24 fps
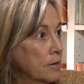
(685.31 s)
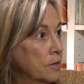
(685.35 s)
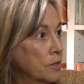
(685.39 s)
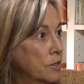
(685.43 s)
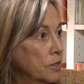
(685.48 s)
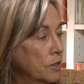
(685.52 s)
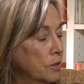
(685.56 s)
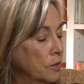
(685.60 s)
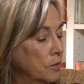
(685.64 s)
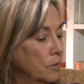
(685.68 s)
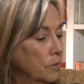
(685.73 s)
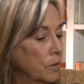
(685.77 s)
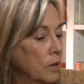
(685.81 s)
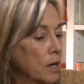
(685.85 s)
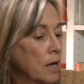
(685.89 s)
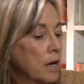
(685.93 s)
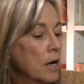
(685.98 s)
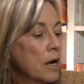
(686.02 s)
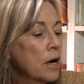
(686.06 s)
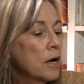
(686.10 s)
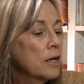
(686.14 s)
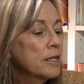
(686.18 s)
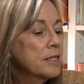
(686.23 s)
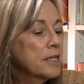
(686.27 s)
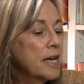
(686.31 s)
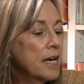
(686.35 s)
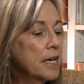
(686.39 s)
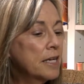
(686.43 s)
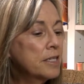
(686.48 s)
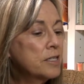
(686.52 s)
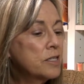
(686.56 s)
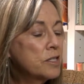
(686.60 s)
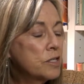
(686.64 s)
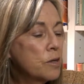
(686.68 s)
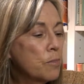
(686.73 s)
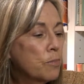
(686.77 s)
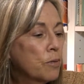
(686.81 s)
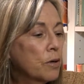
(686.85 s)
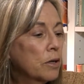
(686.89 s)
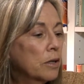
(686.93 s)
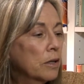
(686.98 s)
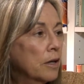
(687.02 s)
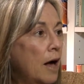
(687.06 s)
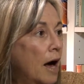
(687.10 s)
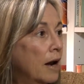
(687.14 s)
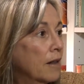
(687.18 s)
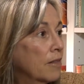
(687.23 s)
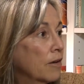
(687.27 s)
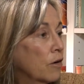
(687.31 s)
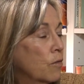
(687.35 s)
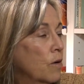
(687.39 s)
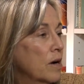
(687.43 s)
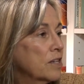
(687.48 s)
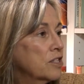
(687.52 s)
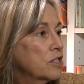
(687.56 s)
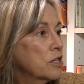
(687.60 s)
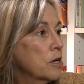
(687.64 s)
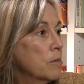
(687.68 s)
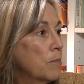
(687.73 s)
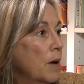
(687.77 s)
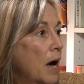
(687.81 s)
do tends to put a lot of the question